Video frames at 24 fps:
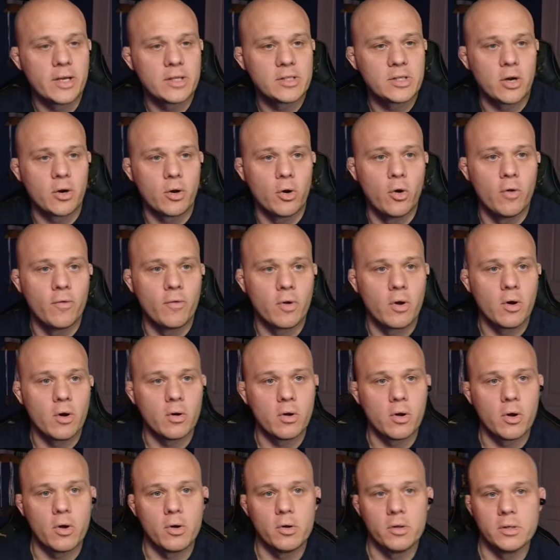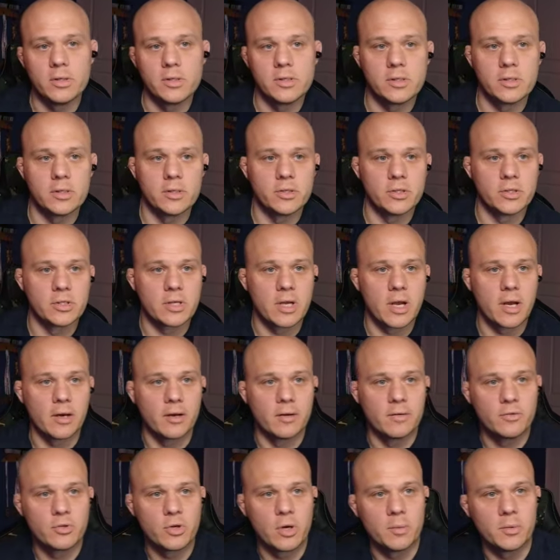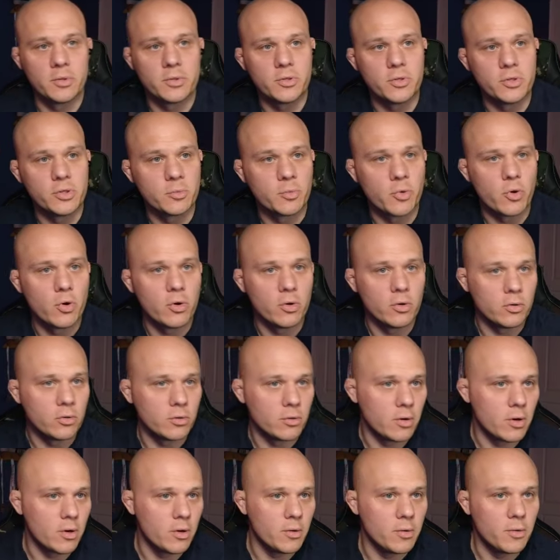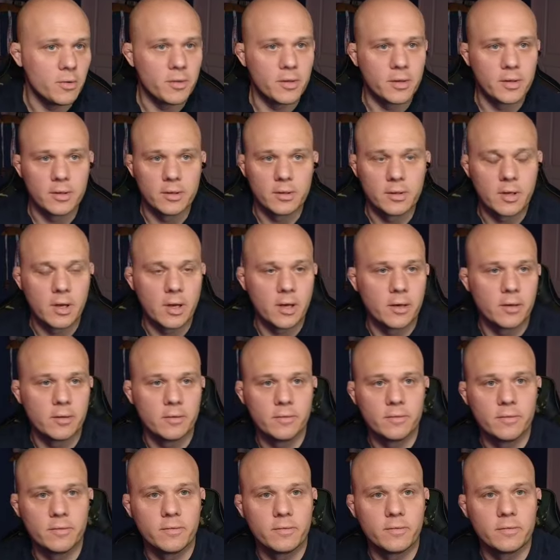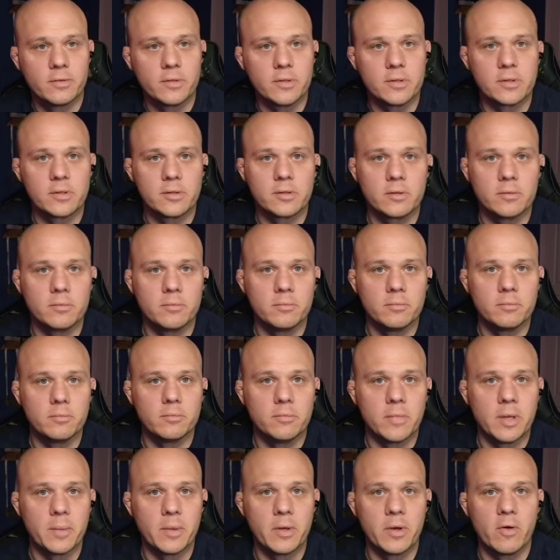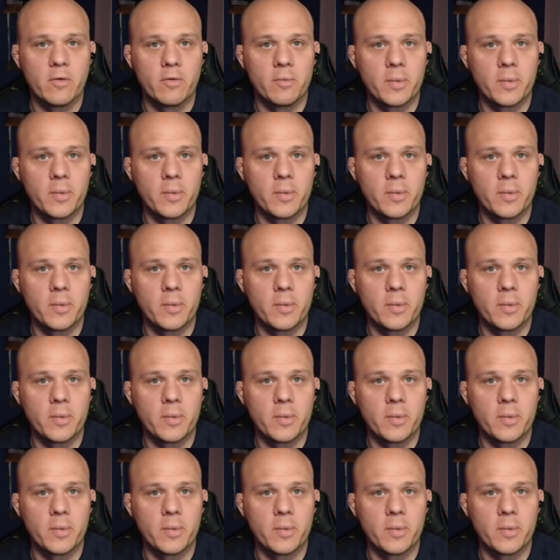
our overall goal is to just kind of troubleshoot some coral growth and kind of just maybe go from there.